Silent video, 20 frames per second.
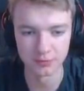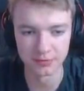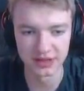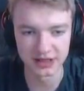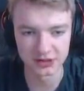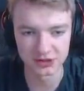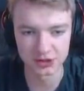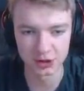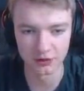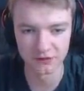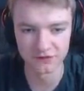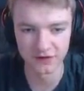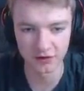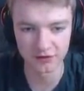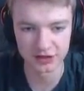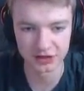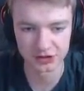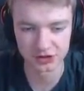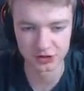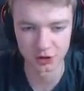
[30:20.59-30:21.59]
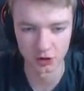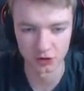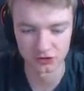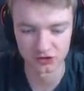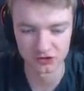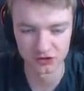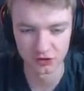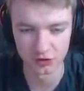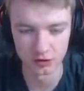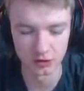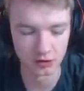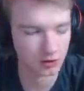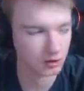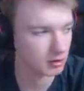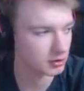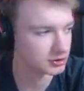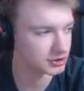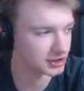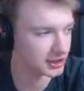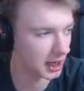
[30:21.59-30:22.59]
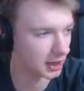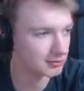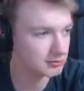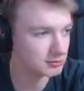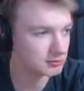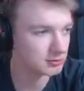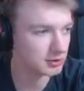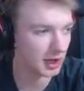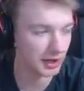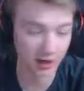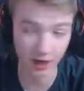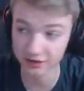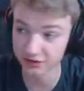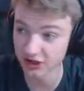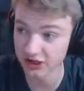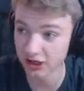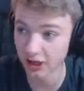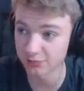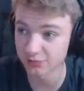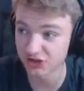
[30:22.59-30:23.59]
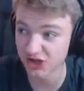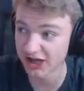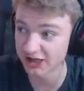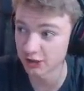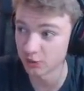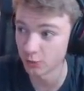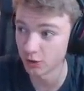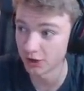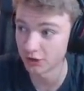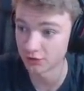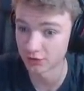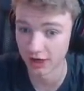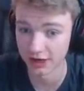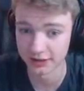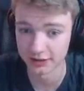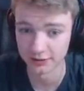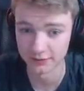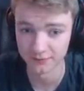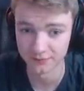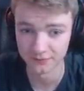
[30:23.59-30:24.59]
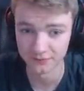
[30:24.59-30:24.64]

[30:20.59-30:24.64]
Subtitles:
something so very sus, you know? And I think I'm saying the word right.